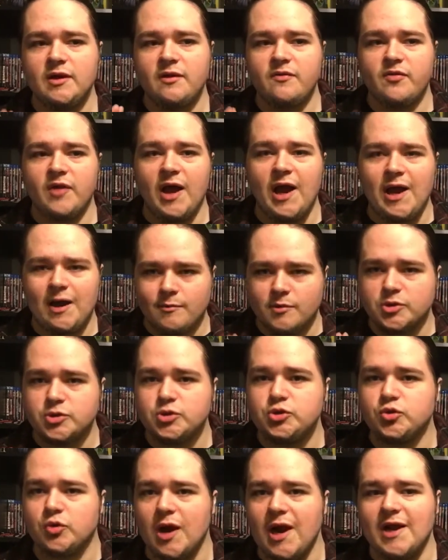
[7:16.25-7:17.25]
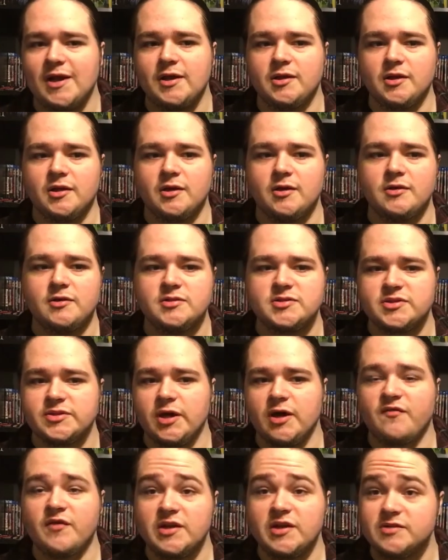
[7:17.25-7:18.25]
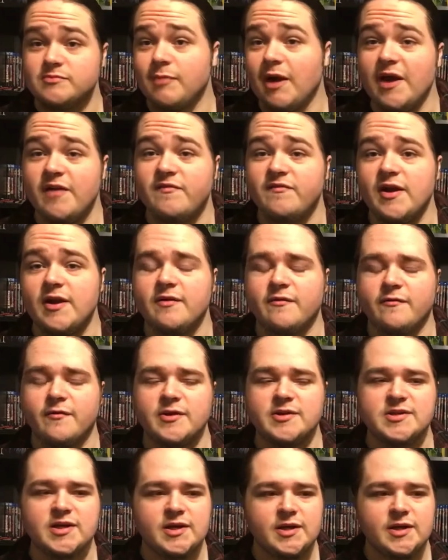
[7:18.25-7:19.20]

the Hammer Dracula stuff is my favorite.